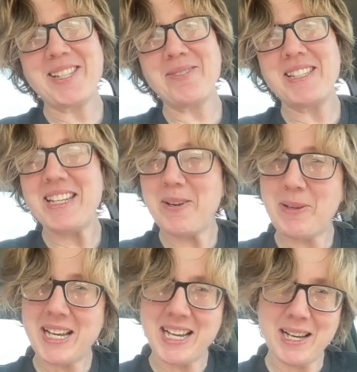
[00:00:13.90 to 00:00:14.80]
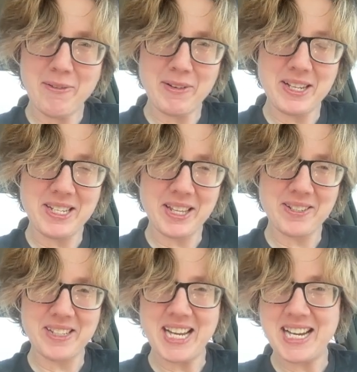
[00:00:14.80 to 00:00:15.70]
So today we have
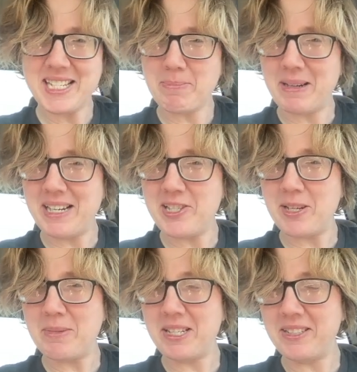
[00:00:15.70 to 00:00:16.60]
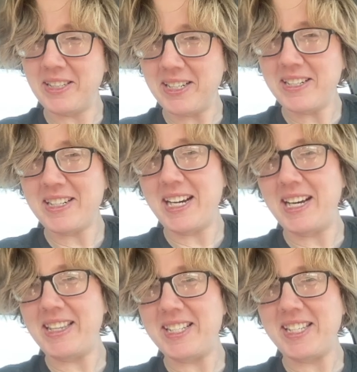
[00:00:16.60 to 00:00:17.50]
another guest by James Sinclair.
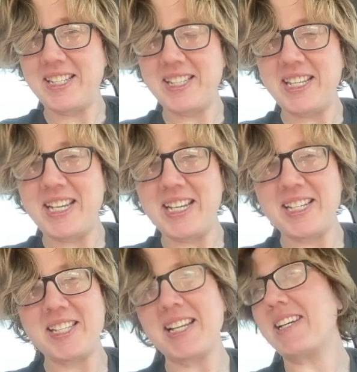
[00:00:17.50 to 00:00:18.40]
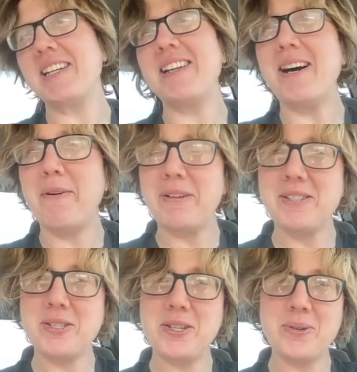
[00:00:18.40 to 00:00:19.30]
This is the second of
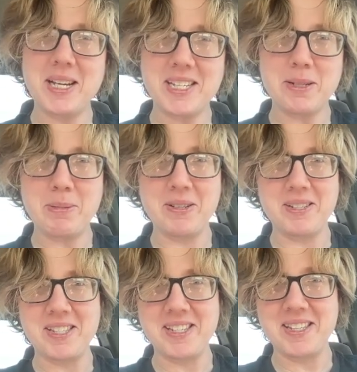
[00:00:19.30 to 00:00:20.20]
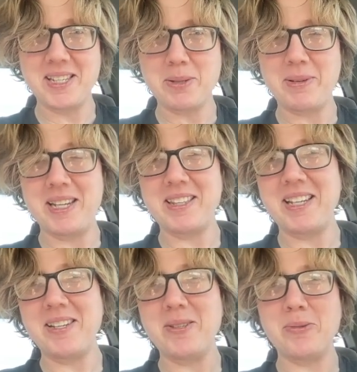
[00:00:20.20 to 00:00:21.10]
his two guest appearances this week.
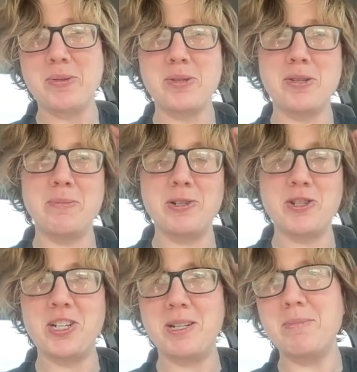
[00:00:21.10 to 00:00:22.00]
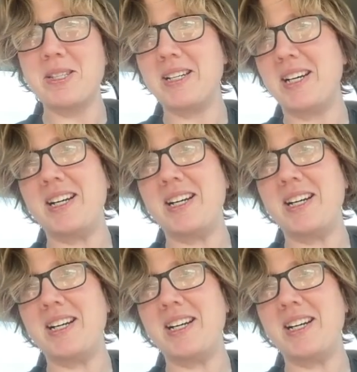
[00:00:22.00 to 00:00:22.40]
Thank you so much, James.